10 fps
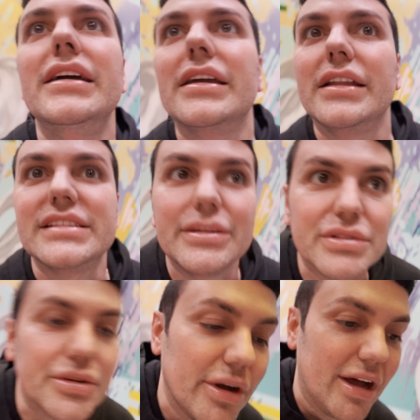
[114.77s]
You see
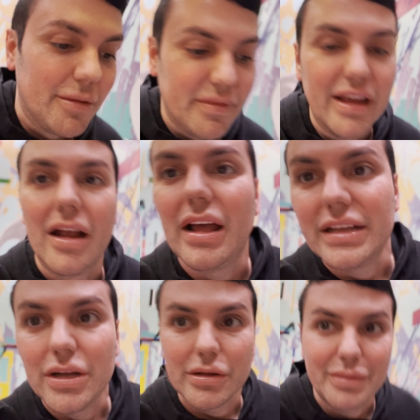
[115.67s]
what's going on up there? I
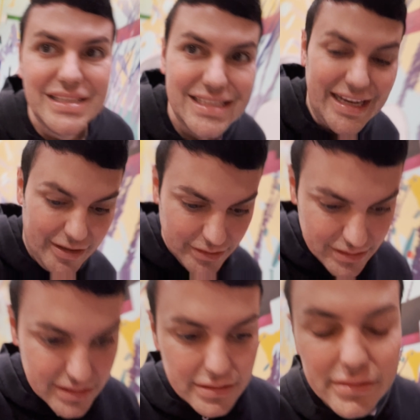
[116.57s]
didn't know there'd be stairs.